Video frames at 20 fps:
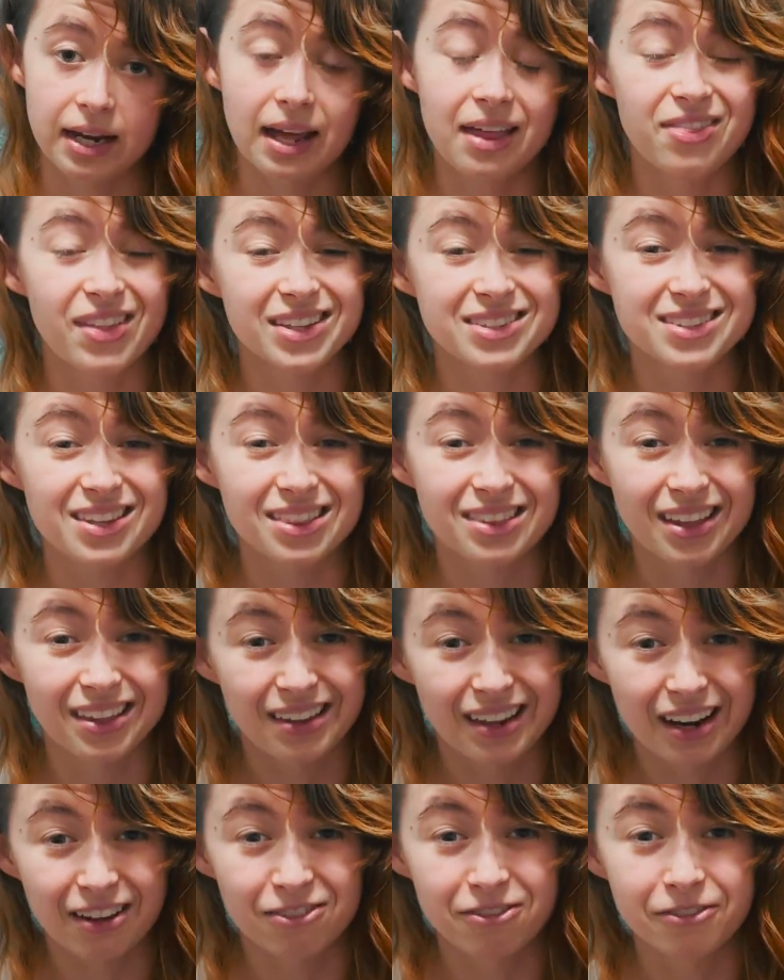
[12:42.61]
And that's the thing
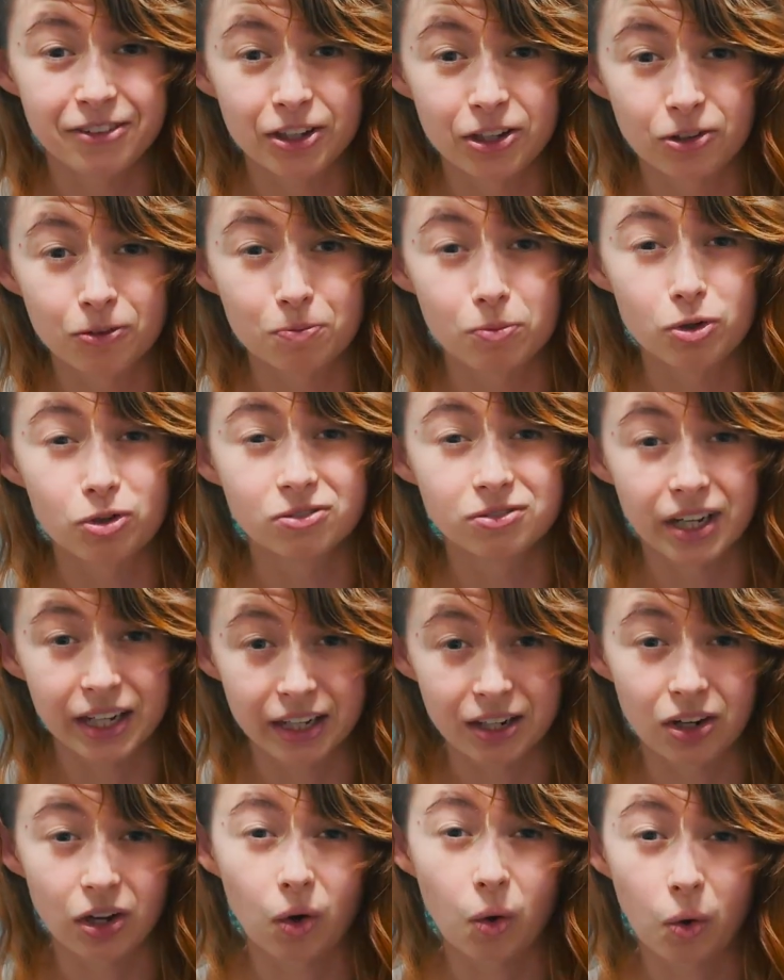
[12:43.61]
that I feel move like
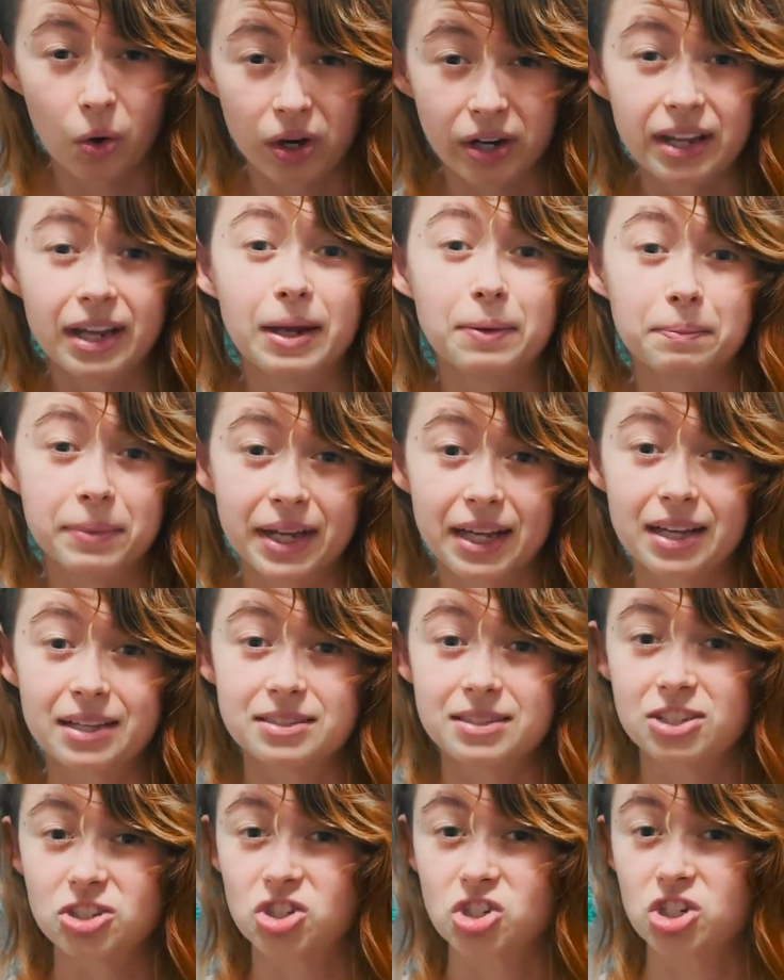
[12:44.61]
an accordion, because
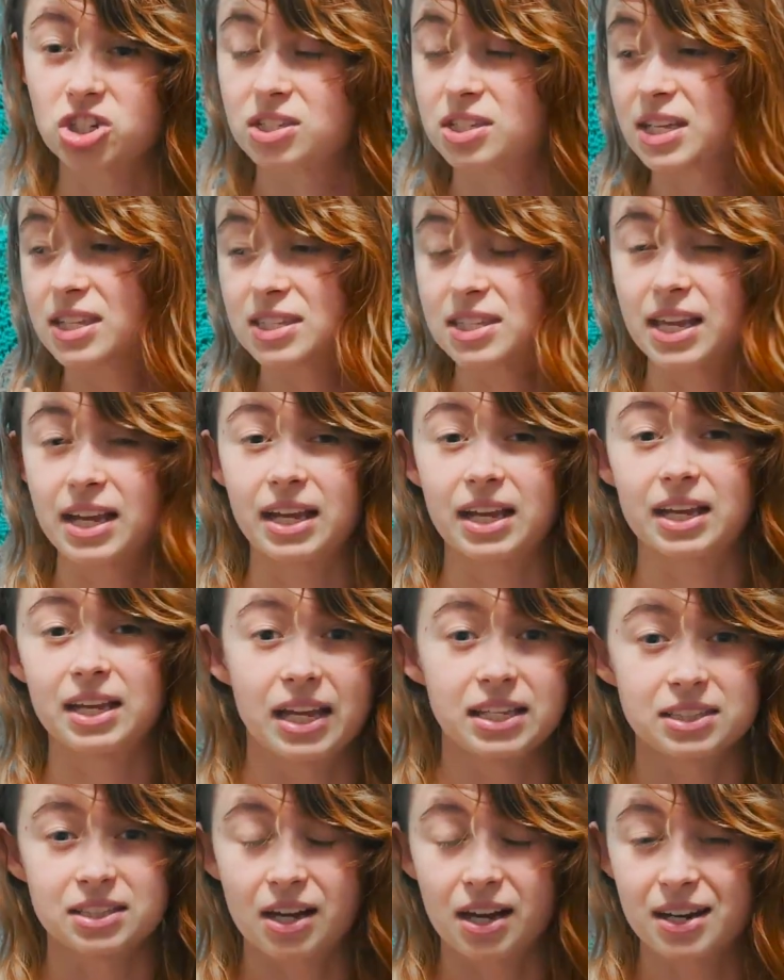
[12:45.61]

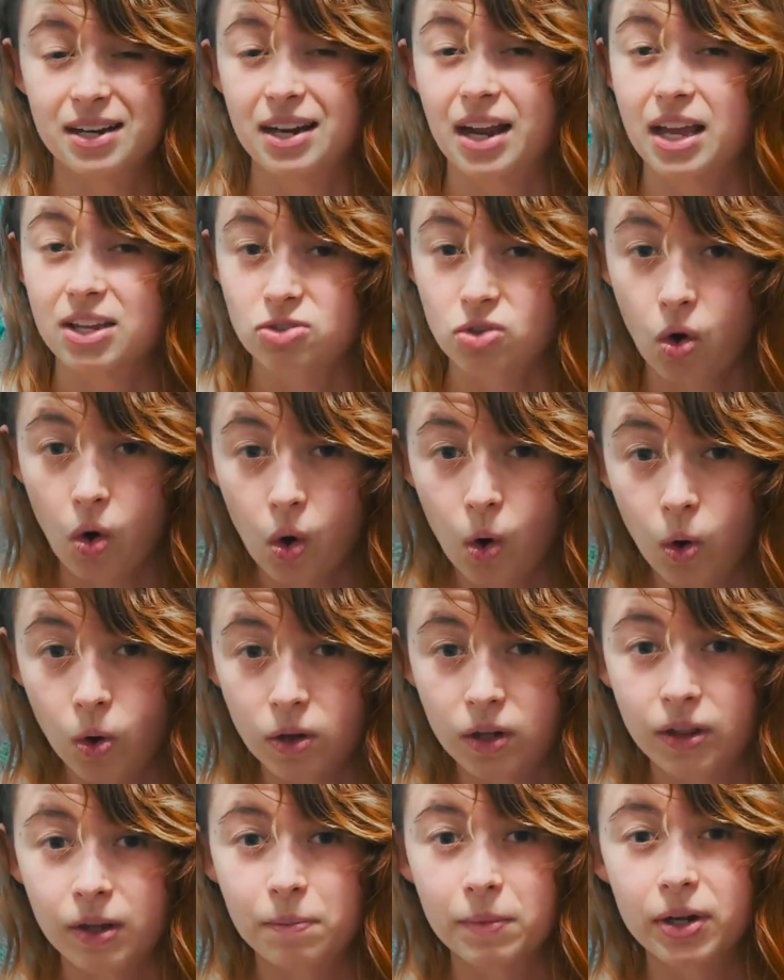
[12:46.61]
it's got a nice hole
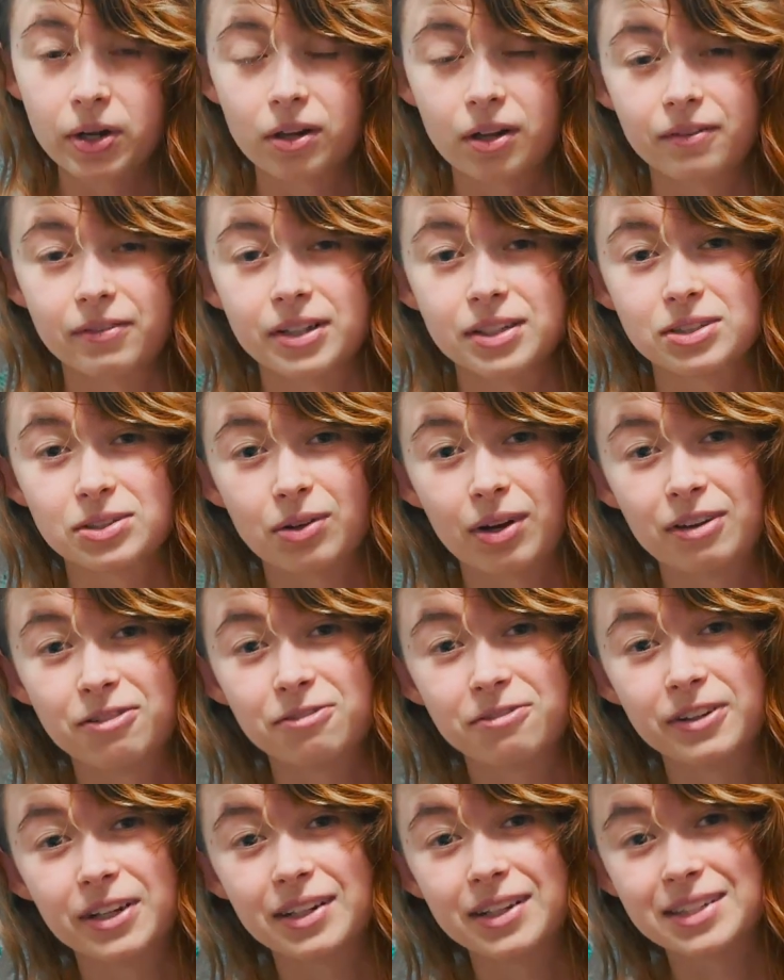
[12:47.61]
in the middle of it. So I
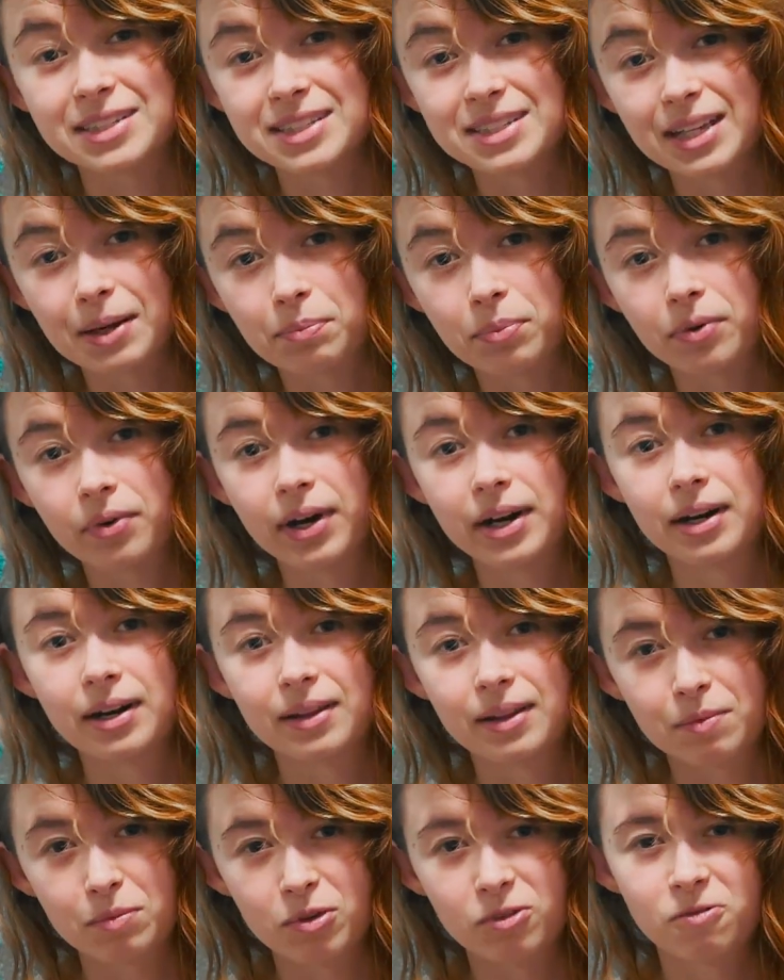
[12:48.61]
feel it separate and
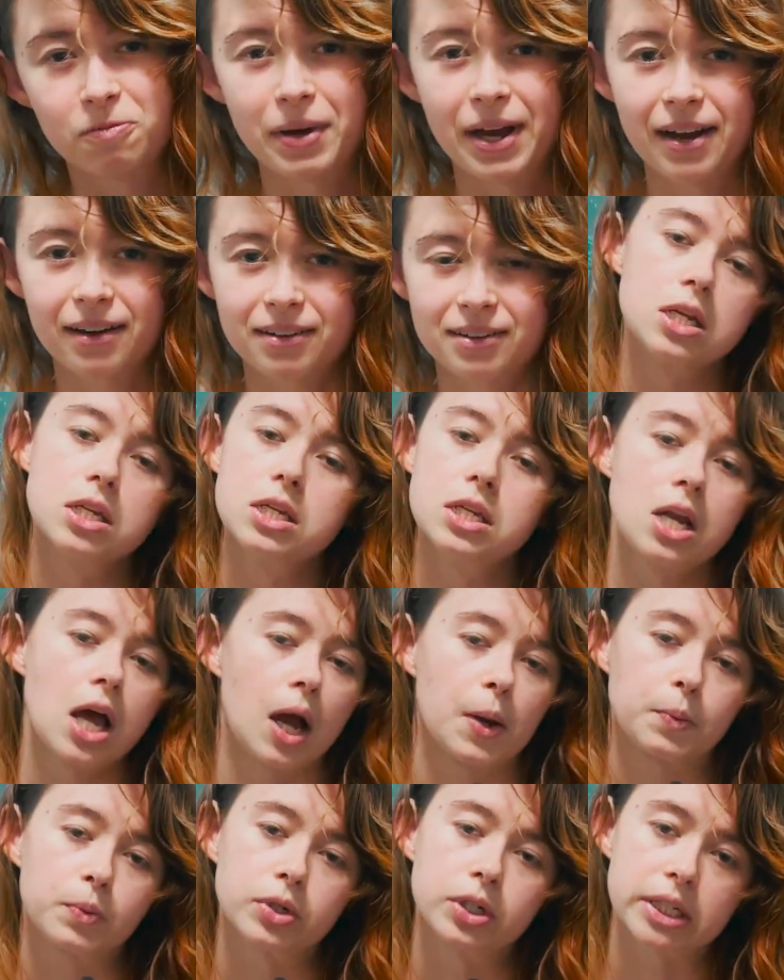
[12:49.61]
then move back.
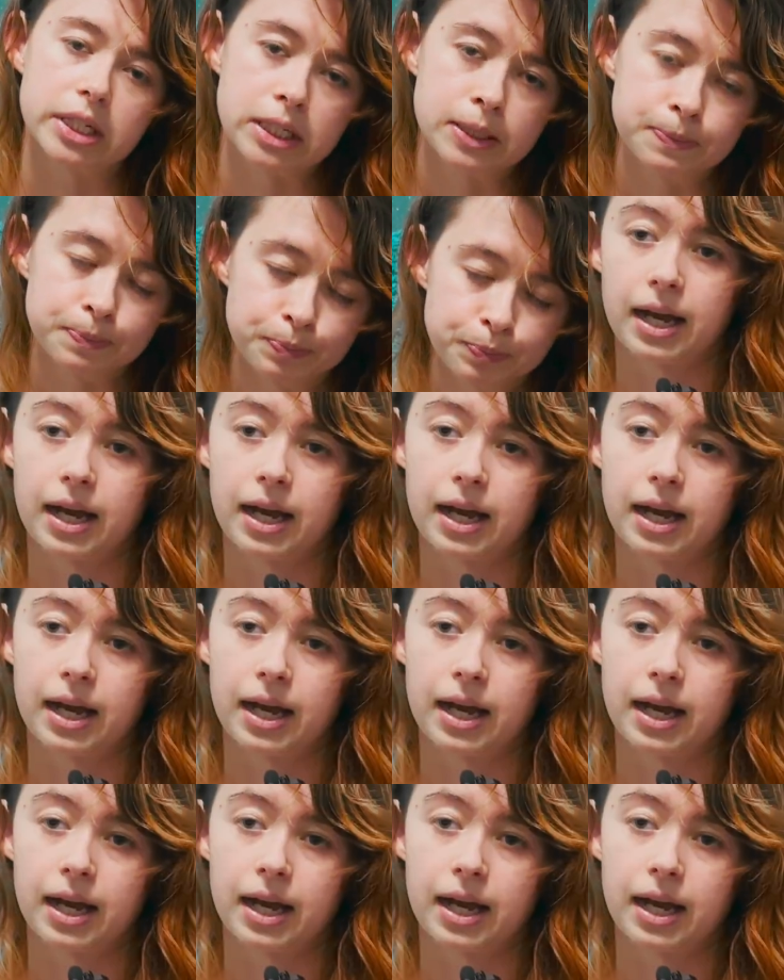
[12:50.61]
Not pretty.